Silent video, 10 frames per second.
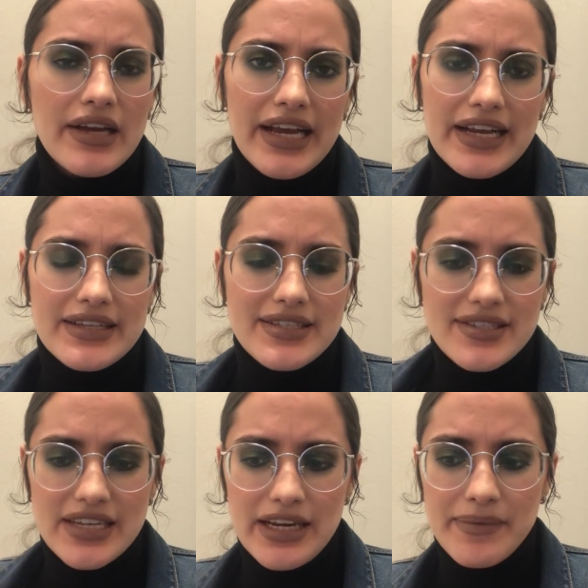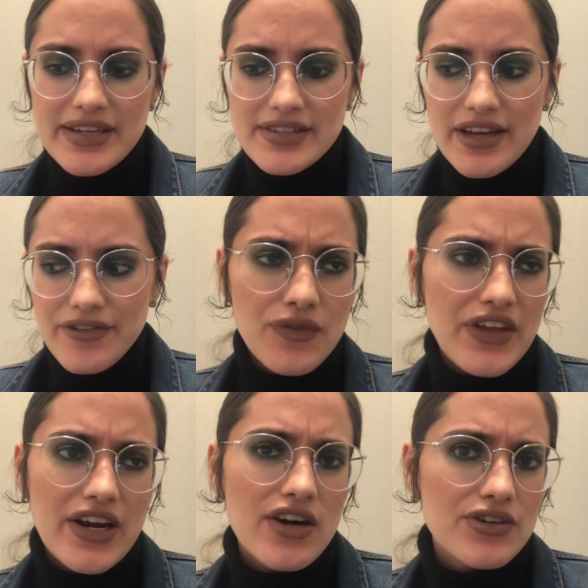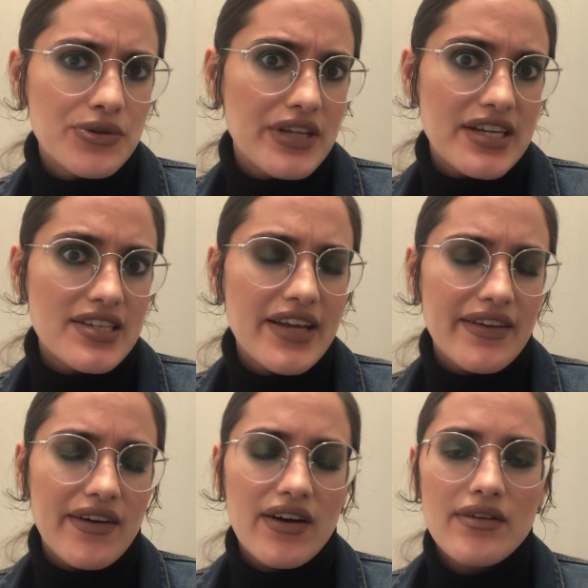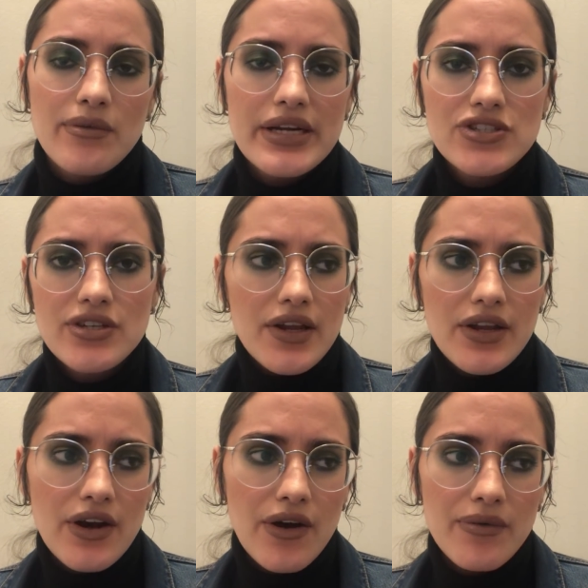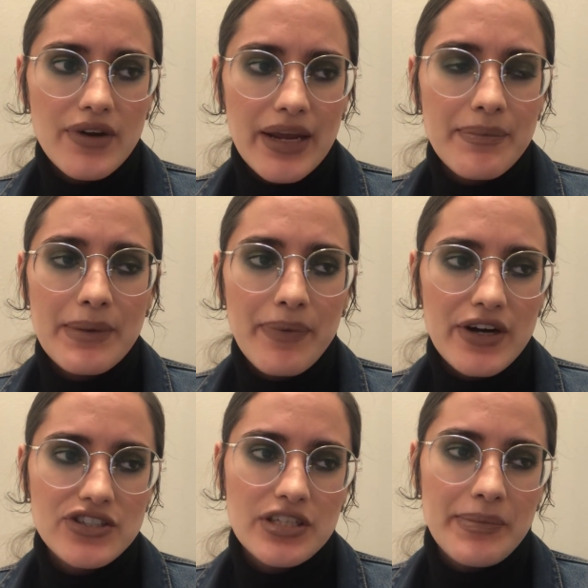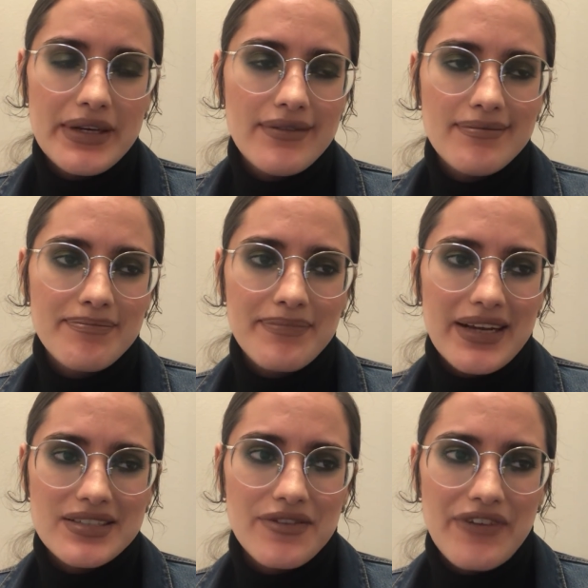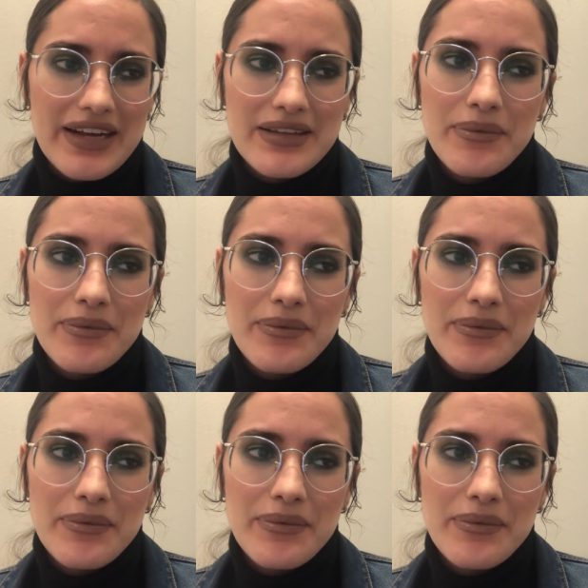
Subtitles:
It can seem as if they aren't who they say they are, which, can be partially because of the fact that